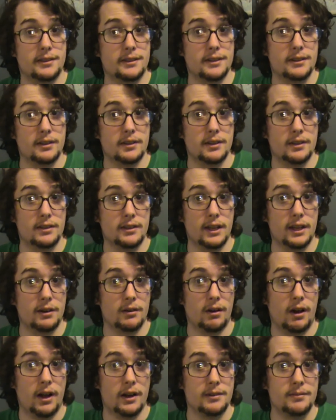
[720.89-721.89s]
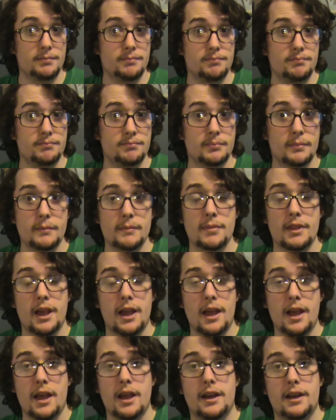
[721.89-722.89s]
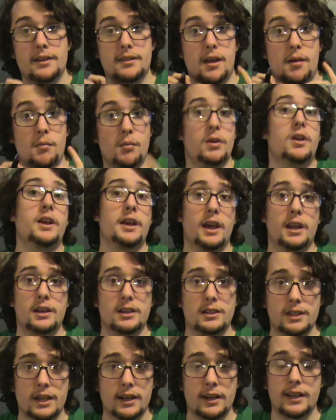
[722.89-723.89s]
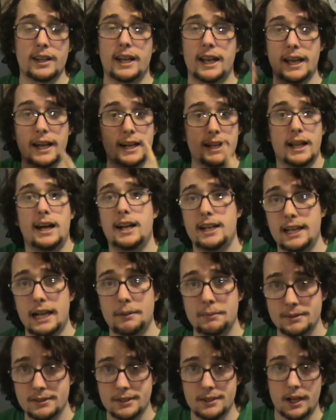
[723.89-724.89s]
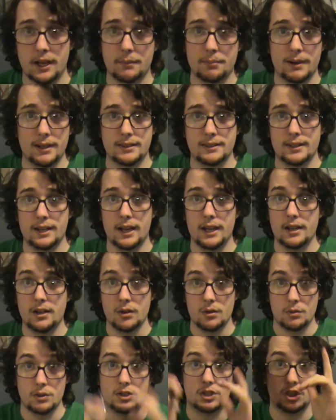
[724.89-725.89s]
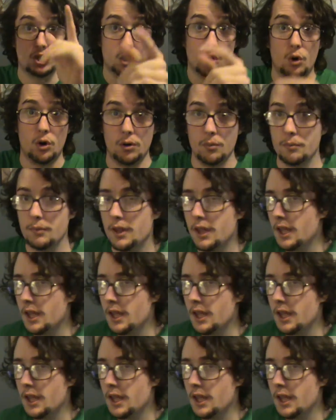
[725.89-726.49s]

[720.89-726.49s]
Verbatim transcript: to, later on because I'm really energetic and I got a lot of topics to talk about today, which is cool.